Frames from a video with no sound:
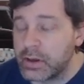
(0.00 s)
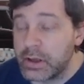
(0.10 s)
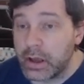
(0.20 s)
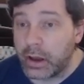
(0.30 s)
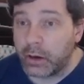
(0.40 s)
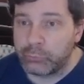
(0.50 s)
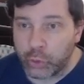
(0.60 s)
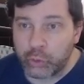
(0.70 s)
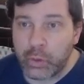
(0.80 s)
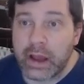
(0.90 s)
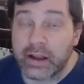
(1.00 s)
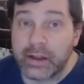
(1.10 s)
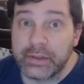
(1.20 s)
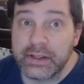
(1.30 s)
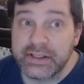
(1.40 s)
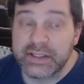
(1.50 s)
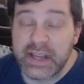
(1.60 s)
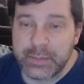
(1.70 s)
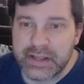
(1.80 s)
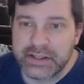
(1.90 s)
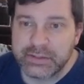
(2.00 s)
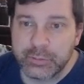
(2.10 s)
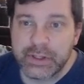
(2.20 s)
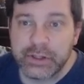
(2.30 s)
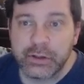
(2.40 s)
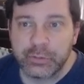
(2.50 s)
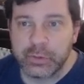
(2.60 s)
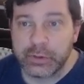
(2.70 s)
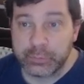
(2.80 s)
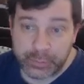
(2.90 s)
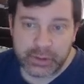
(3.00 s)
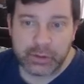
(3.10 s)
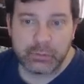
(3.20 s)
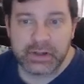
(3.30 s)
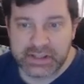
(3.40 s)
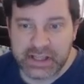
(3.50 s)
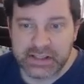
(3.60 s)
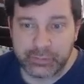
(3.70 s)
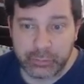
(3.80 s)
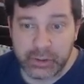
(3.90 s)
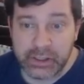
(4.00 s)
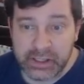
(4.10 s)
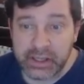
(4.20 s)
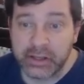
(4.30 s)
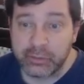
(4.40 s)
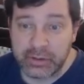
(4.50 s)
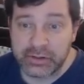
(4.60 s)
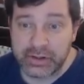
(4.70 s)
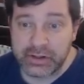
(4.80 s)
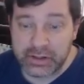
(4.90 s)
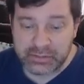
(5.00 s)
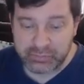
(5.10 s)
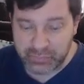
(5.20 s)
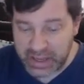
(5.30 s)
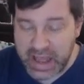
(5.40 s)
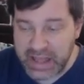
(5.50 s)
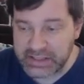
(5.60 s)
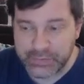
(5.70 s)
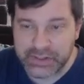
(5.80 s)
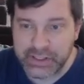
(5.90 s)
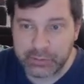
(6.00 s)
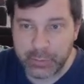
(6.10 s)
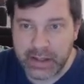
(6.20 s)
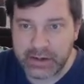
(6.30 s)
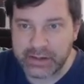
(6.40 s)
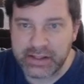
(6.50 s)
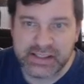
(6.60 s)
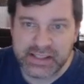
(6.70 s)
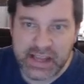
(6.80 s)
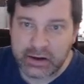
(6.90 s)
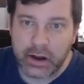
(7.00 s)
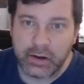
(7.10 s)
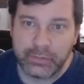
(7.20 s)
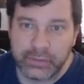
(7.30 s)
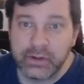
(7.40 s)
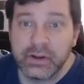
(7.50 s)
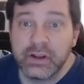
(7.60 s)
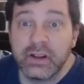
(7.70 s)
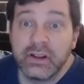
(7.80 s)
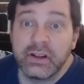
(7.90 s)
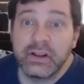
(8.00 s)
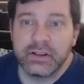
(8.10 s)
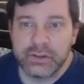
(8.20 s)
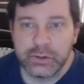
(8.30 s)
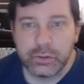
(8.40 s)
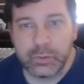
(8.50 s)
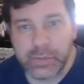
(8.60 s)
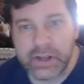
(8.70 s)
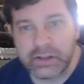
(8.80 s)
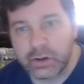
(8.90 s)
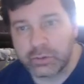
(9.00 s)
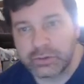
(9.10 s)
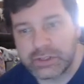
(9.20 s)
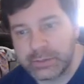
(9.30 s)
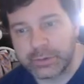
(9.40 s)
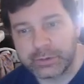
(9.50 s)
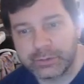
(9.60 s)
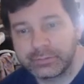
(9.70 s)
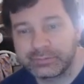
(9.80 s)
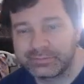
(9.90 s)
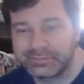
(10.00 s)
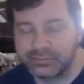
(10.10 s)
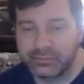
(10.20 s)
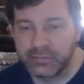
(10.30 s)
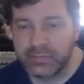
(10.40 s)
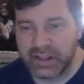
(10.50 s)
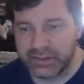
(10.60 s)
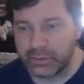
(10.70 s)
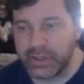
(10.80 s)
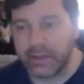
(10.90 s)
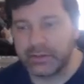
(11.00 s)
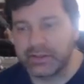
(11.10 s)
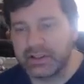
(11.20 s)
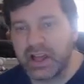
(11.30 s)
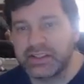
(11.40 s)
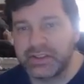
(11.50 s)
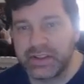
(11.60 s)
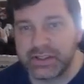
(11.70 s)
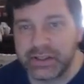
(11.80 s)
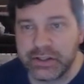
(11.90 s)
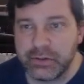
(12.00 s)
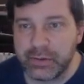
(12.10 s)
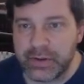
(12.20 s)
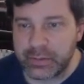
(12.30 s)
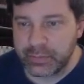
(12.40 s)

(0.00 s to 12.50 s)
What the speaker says: Rogue Rock, I think his name is, would be a good one because that's a free creature that you can cast for 0 mana and then sack off to make Dargo cheaper. So yeah, there's lots of things you can do with him.